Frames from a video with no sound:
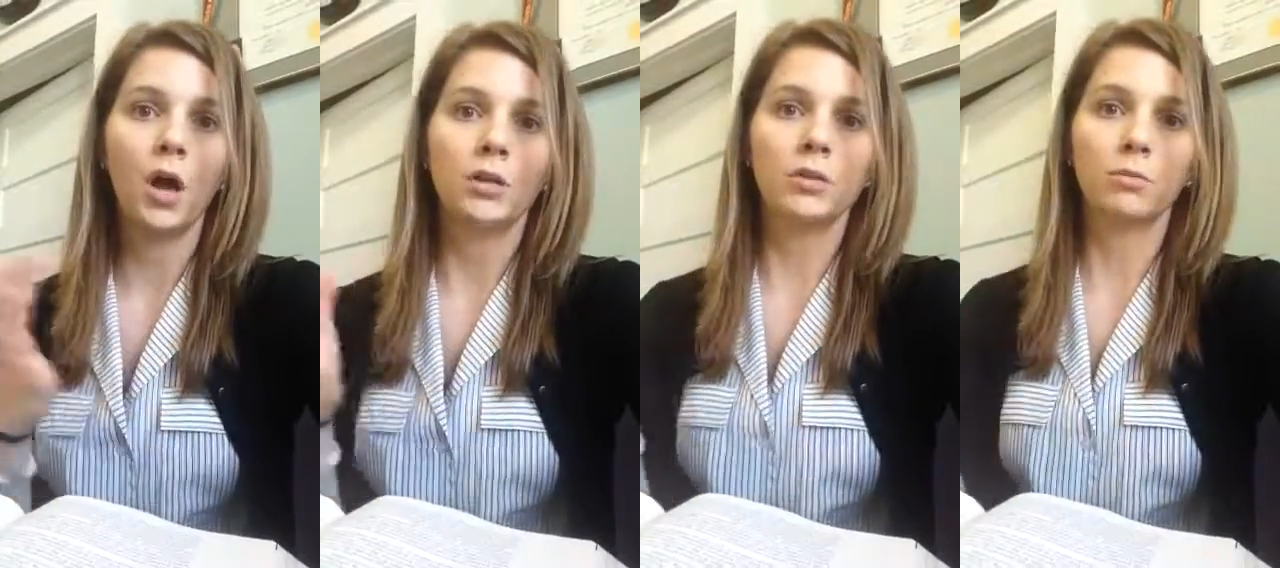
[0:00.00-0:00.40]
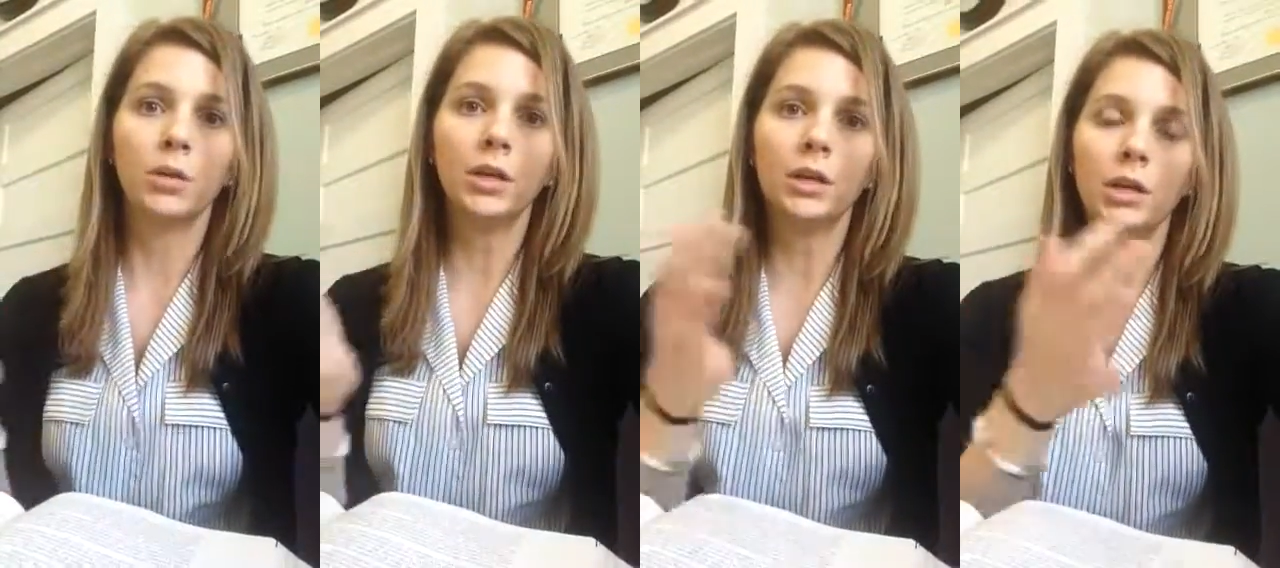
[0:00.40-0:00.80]
So,
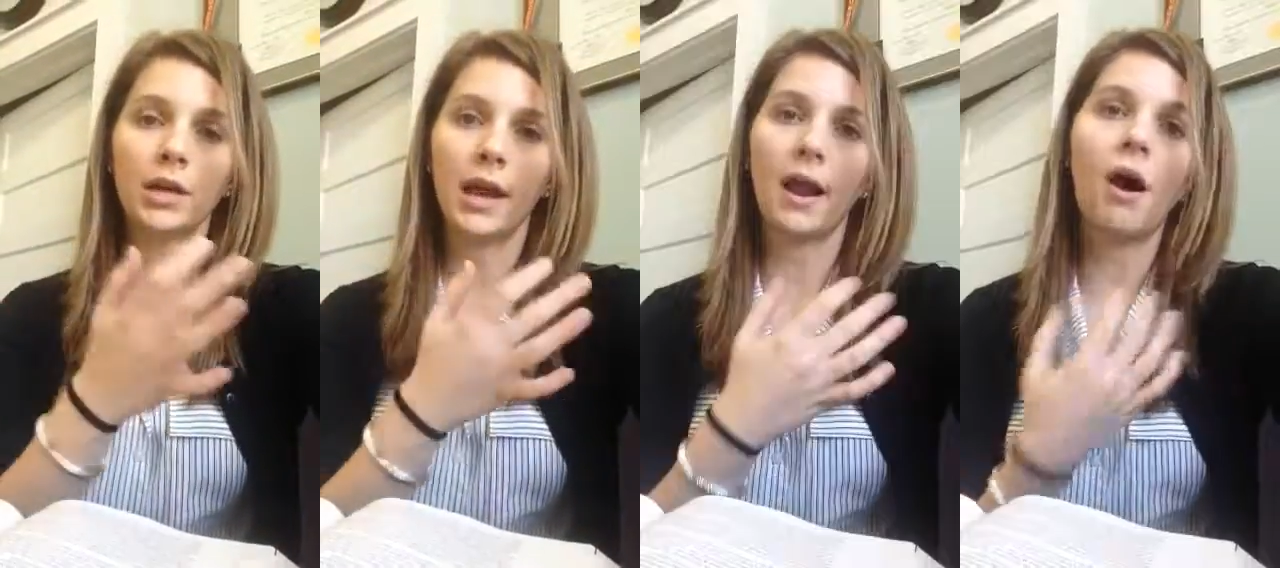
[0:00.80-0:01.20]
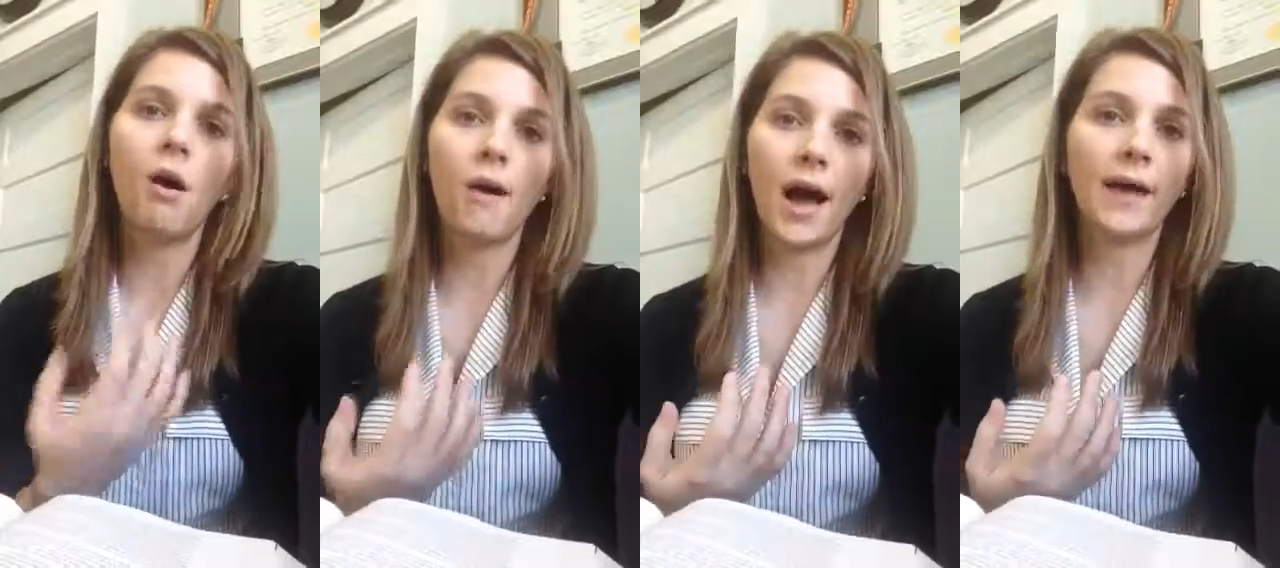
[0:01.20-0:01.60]
really looking at
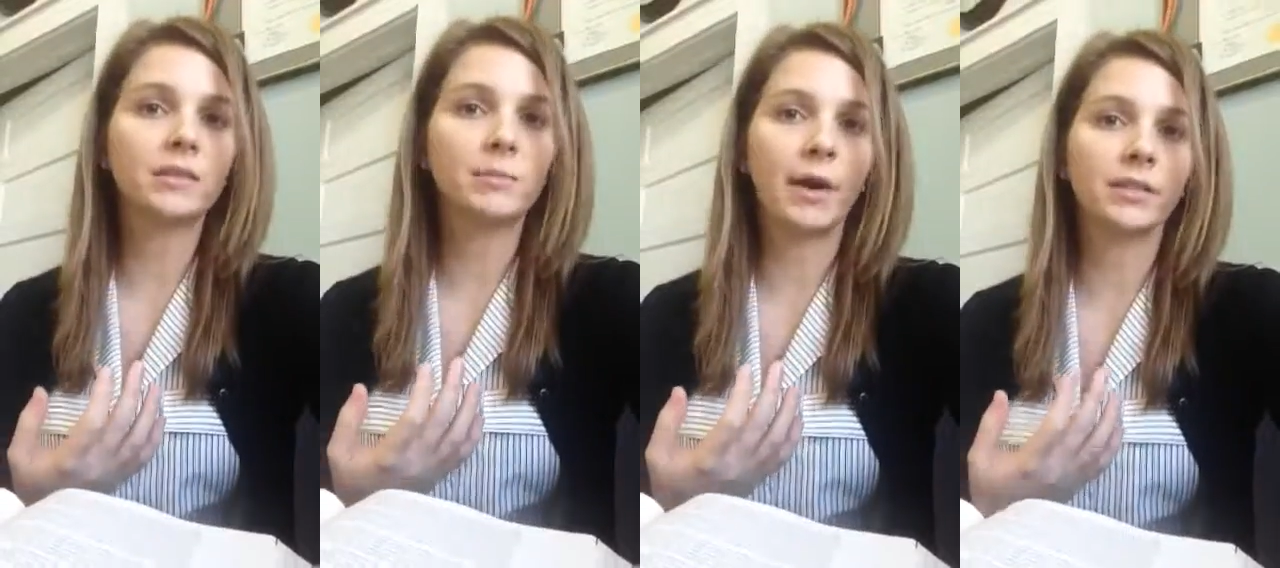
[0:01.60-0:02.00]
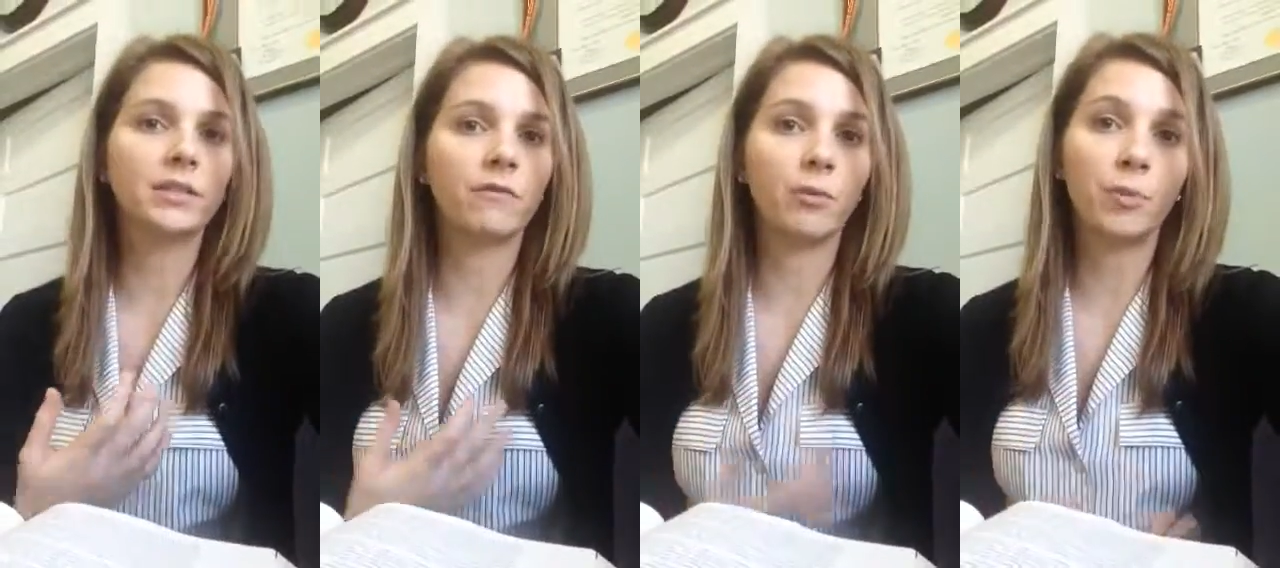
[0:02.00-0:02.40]
all aspects
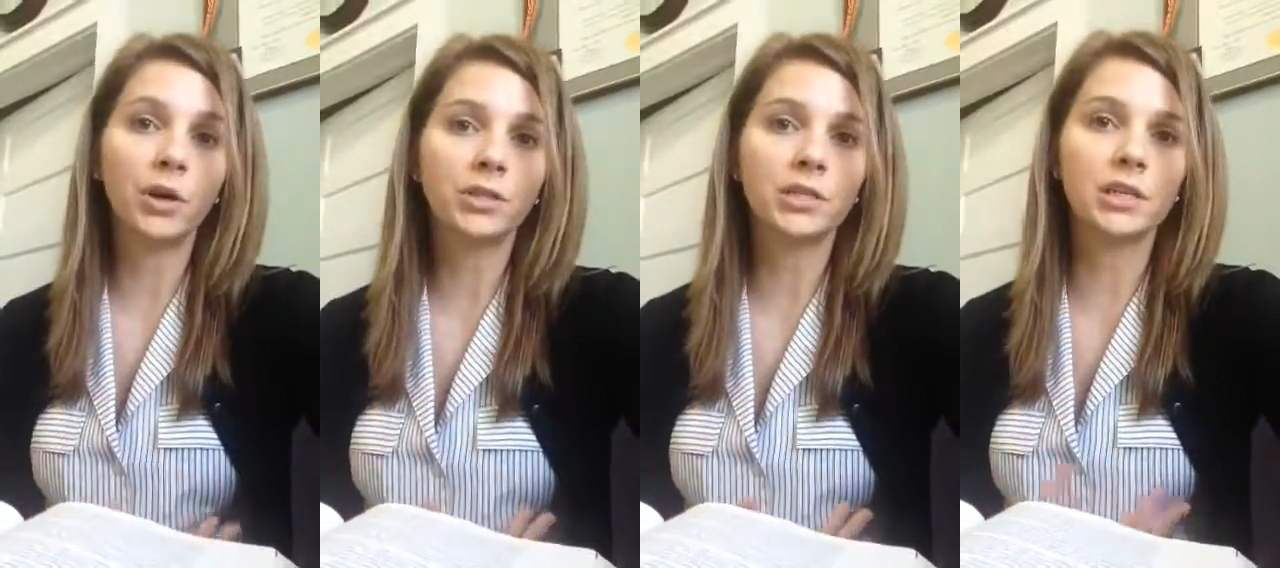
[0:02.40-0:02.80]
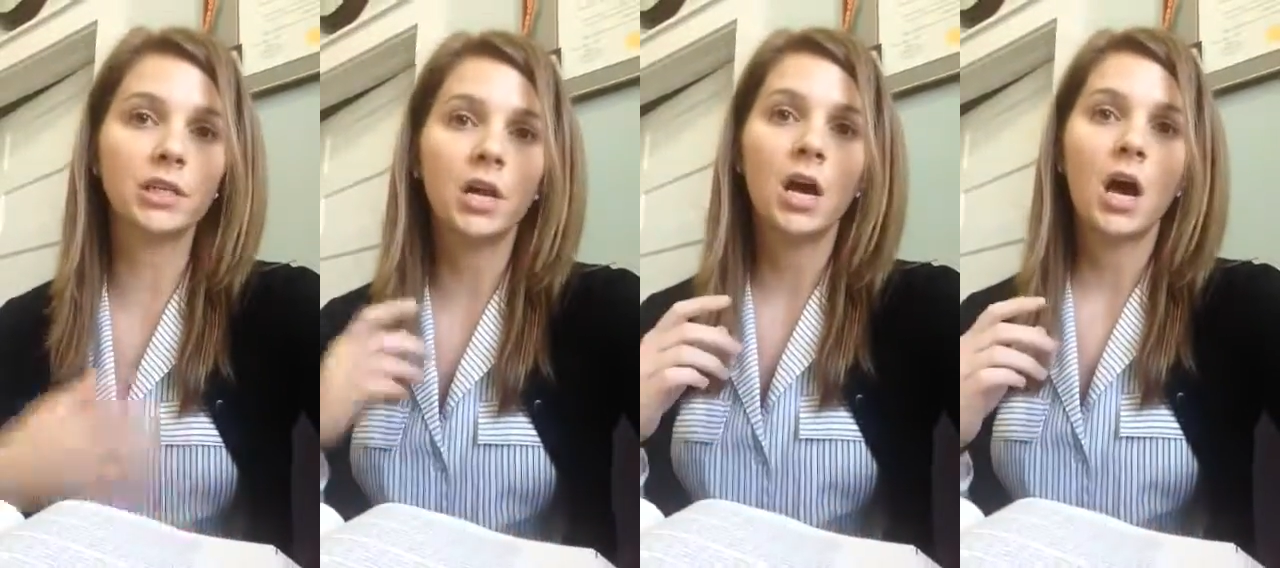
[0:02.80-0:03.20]
of the person